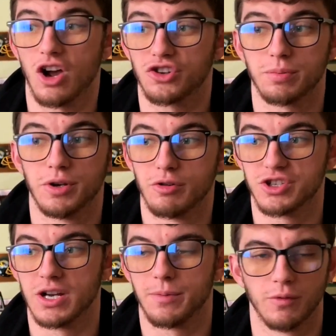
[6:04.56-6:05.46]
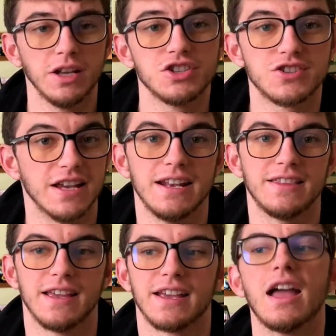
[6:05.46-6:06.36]
entrepreneurship or really just
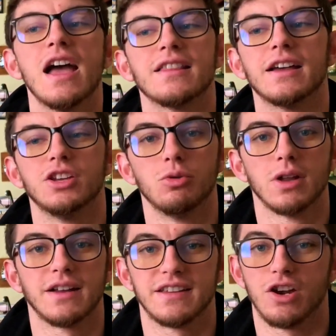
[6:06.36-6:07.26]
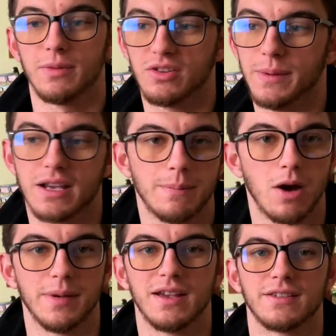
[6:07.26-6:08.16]
anything that you would like to hear me speak
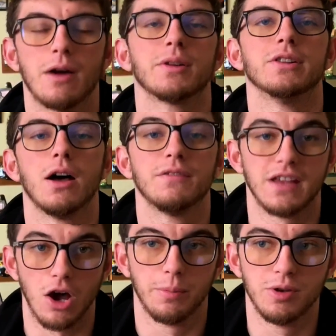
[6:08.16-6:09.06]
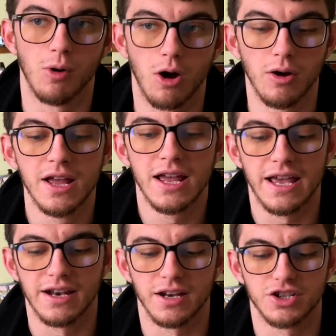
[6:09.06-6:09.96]
about because I would love to help you all
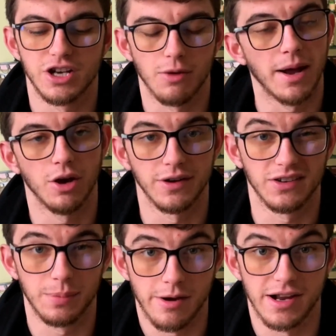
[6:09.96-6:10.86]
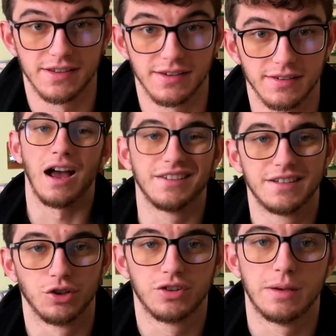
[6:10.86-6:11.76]
and uh, share my own experiences. I
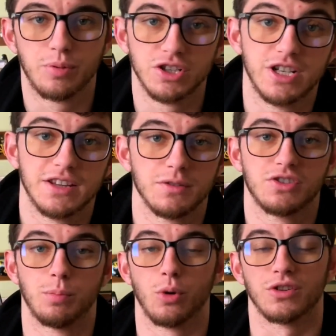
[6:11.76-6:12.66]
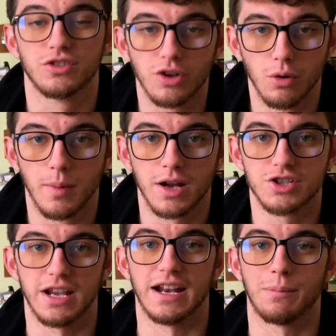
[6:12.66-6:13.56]
seriously appreciate the support so
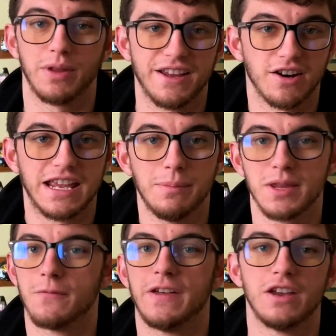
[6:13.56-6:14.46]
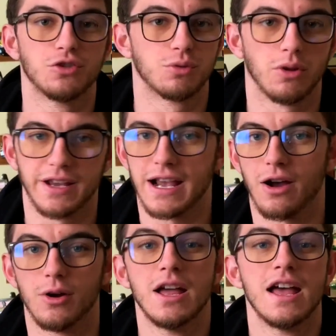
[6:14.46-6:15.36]
much and I plan on keeping the videos rolling
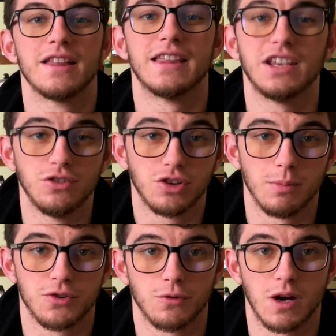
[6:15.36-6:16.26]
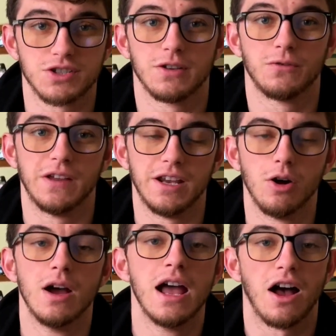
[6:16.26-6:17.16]
out. Thank you so much for watching this
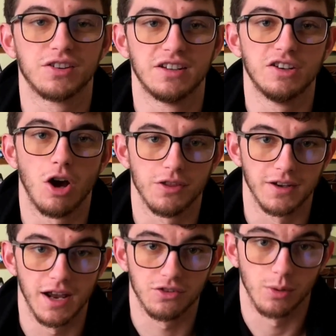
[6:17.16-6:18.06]
video. I'll see you all in the next